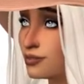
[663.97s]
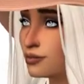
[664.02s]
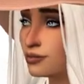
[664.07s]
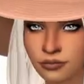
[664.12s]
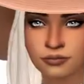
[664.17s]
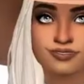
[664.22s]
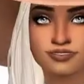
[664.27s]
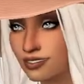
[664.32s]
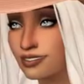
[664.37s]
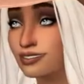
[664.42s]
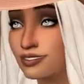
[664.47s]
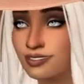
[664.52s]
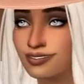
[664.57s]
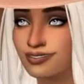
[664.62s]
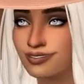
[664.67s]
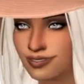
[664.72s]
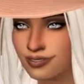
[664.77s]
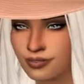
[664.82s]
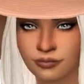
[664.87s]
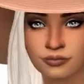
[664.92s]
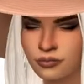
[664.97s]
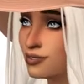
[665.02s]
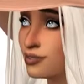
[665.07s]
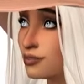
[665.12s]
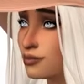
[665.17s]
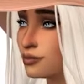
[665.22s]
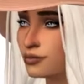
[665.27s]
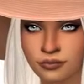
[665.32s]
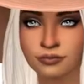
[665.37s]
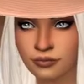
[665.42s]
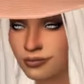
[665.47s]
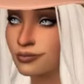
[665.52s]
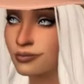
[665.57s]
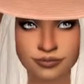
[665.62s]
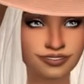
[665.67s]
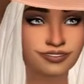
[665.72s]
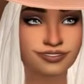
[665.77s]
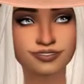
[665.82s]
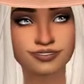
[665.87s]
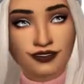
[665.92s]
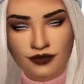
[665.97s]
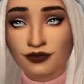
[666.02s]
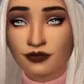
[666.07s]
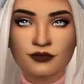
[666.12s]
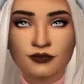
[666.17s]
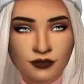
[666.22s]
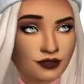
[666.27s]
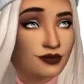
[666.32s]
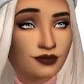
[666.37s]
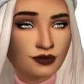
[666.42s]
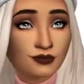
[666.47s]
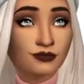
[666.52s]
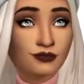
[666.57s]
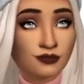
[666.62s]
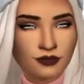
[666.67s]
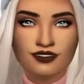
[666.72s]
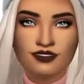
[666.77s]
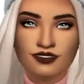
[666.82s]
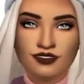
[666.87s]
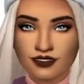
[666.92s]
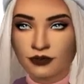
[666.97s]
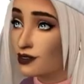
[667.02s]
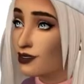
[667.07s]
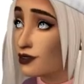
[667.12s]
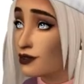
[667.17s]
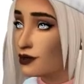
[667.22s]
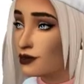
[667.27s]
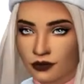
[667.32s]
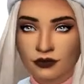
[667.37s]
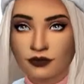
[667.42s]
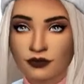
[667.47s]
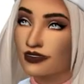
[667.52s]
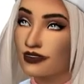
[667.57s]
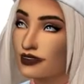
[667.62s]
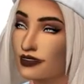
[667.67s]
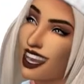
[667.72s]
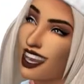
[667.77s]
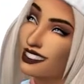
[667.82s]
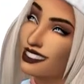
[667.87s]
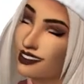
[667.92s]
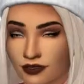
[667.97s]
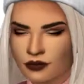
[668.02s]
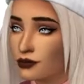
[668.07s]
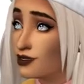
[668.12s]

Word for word: otherwise she won't show up. And there will be a C C list as well.